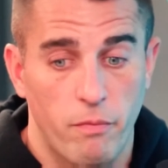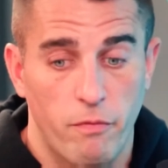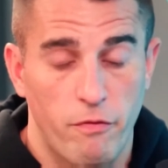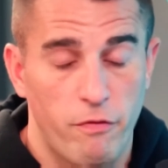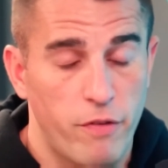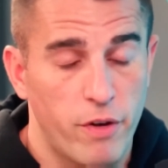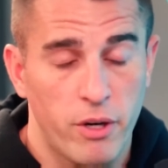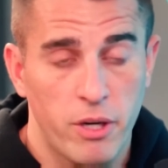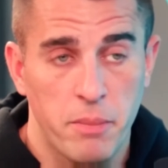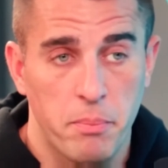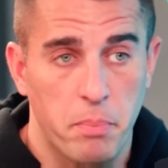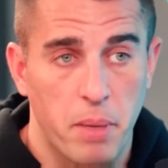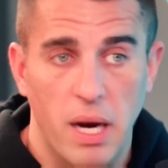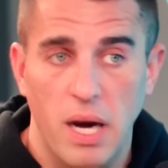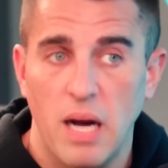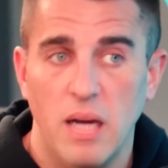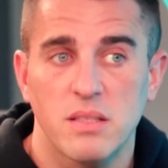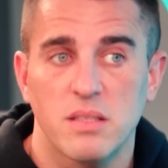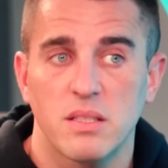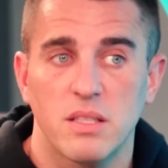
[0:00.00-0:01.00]
very
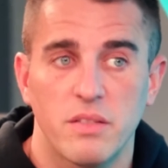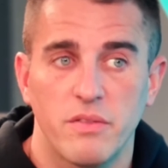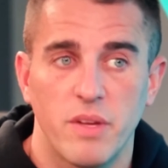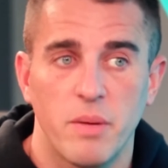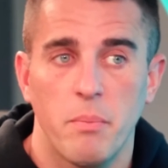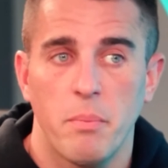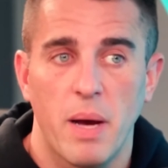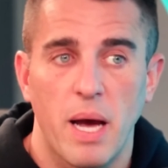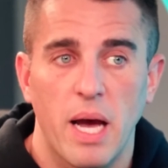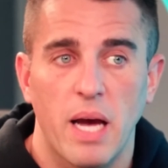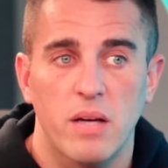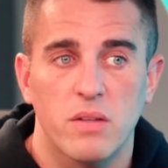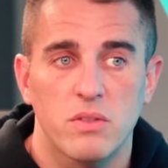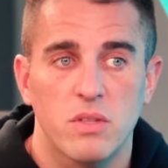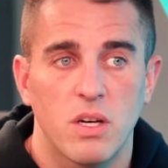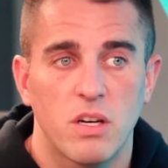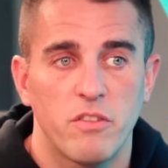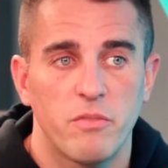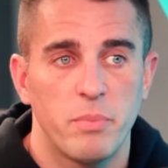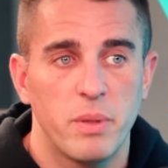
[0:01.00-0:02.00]
positive impacts
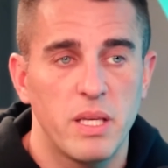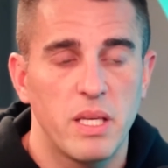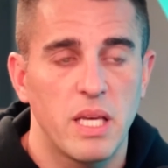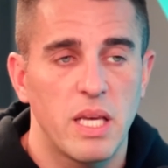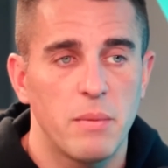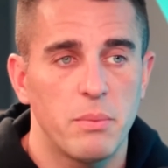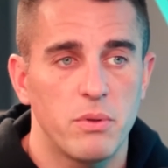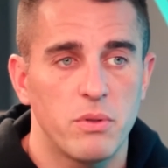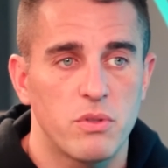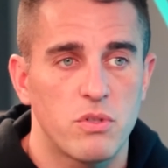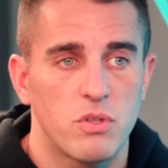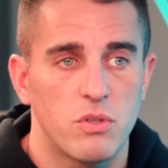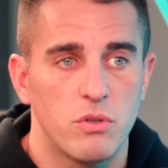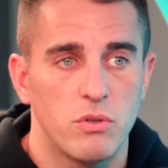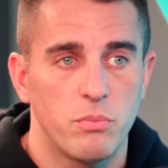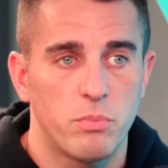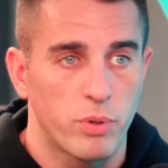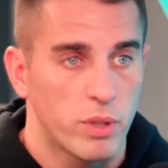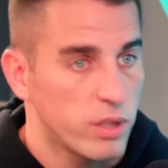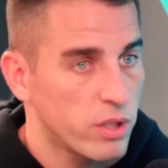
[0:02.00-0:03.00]
of being able to
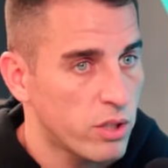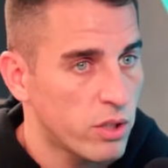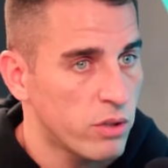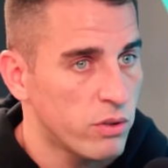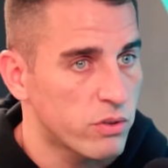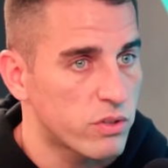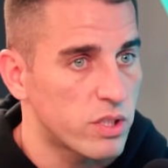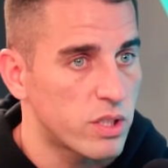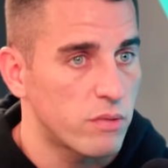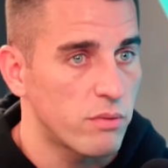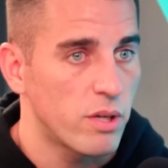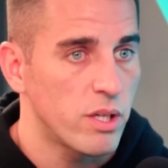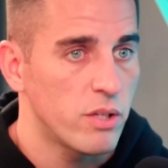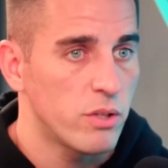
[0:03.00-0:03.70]
print currency, right?